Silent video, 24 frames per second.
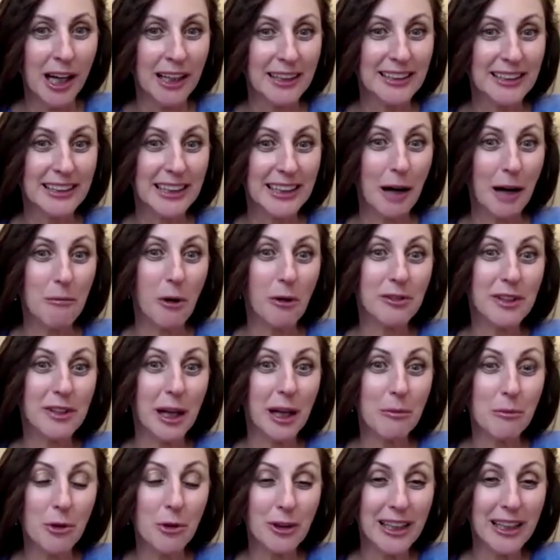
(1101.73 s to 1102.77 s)
some of
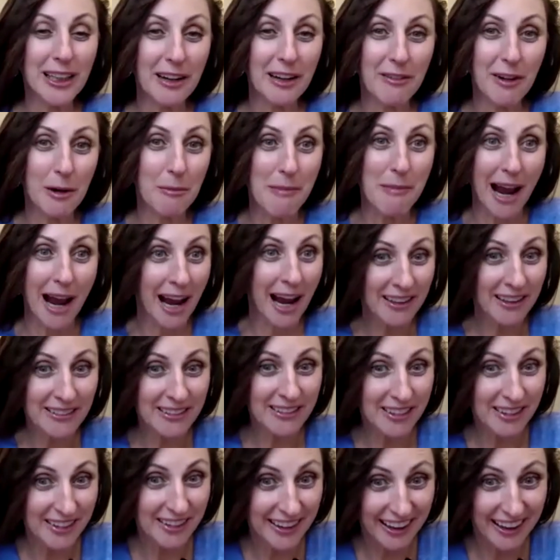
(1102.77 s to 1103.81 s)
them you never met,
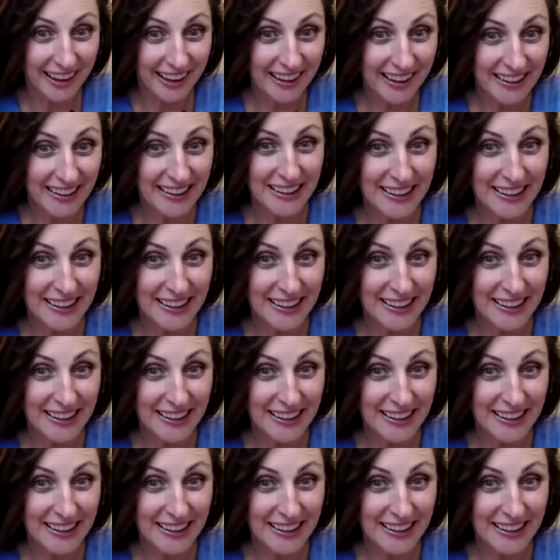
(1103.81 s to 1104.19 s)
huh?